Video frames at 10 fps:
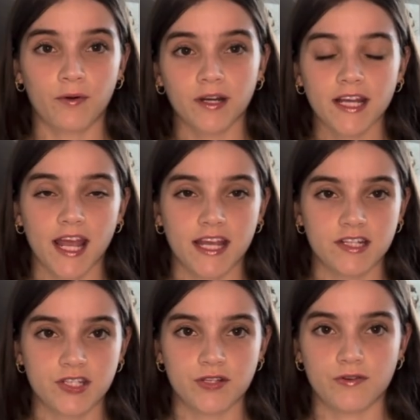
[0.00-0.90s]
Now we're gonna get
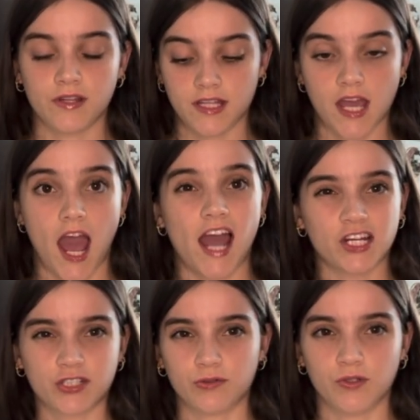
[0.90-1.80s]
into the
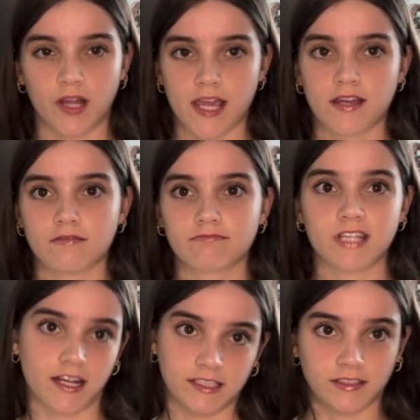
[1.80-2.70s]
actual, like,
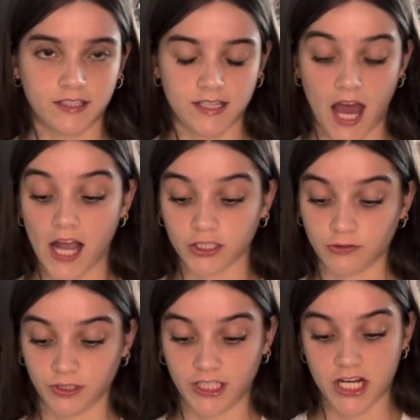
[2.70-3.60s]
technically the
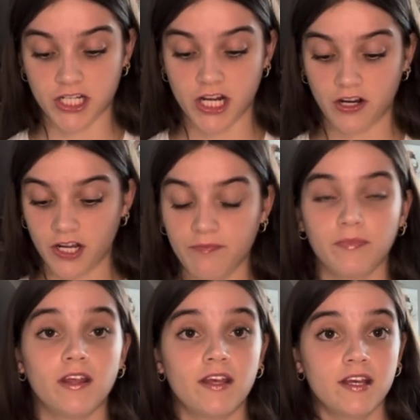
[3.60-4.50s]
actual stationery.
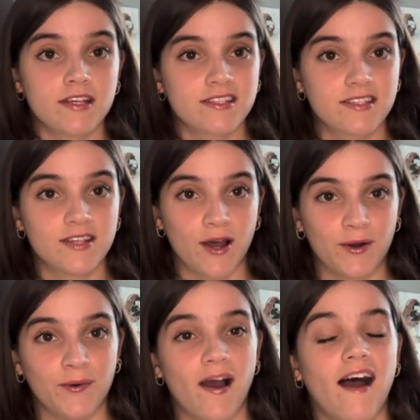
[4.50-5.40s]

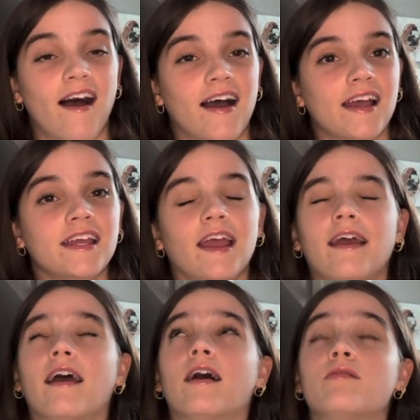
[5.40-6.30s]
So I
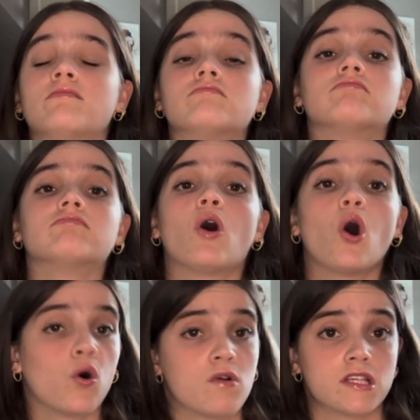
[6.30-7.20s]
am
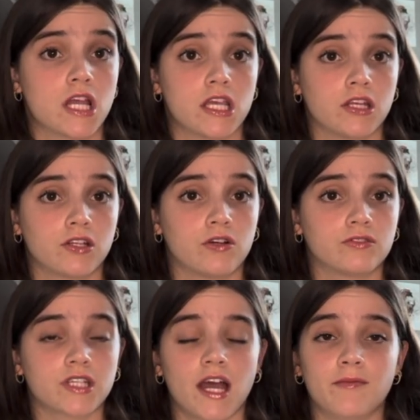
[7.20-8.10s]
always taking
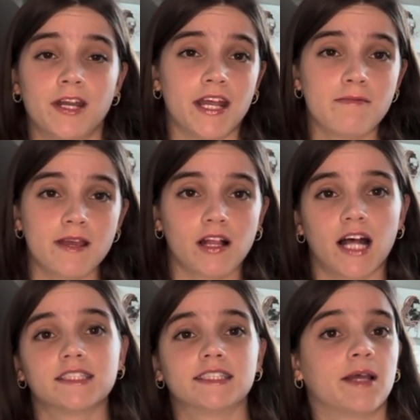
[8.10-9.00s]
notes. I'm in AP
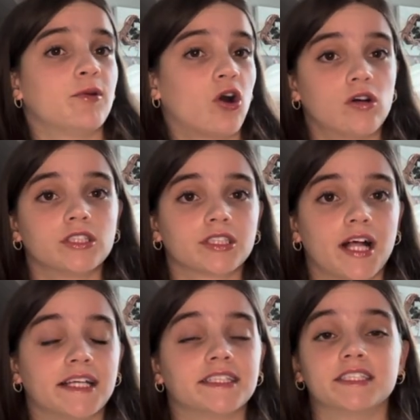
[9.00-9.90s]
classes, I'm in honors
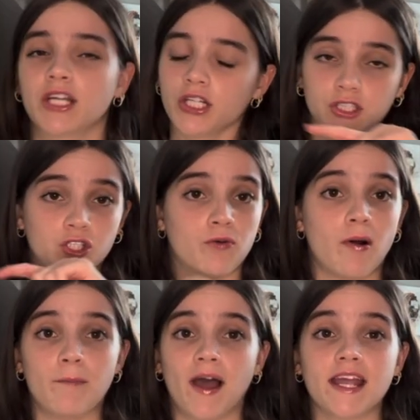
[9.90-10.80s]
classes, so
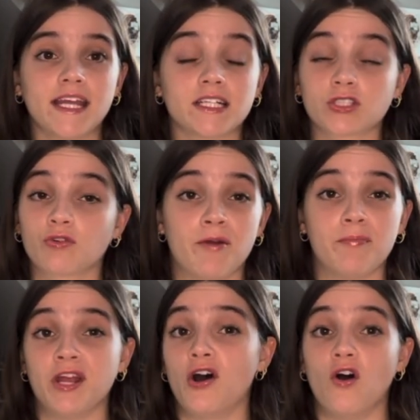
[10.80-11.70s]
my hand is
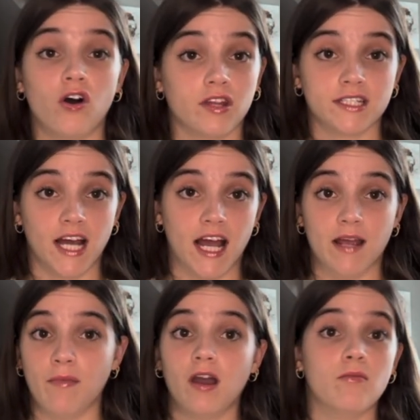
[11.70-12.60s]
cramping all the
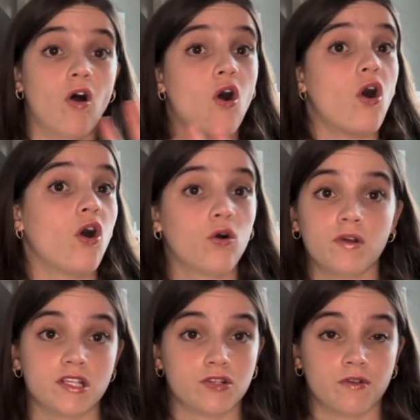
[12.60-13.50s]
time. I'm
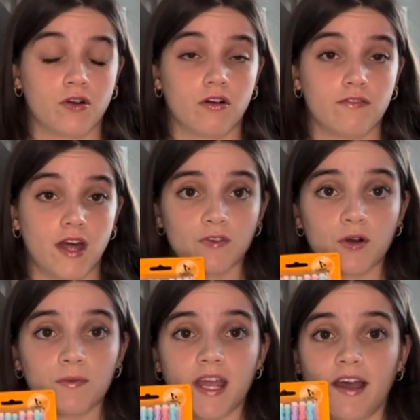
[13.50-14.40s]
always doing all of that.
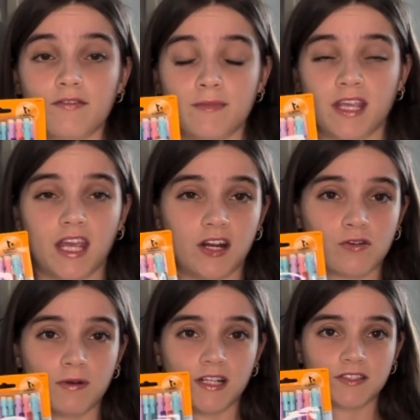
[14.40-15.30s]
Well, we have
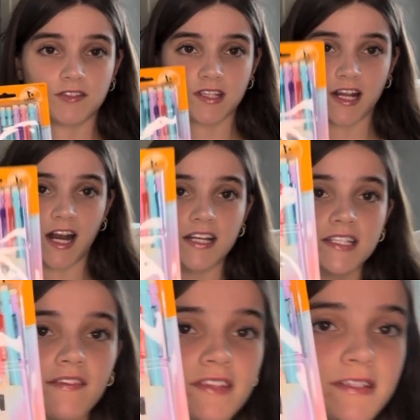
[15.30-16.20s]
mechanical pencils, and I just have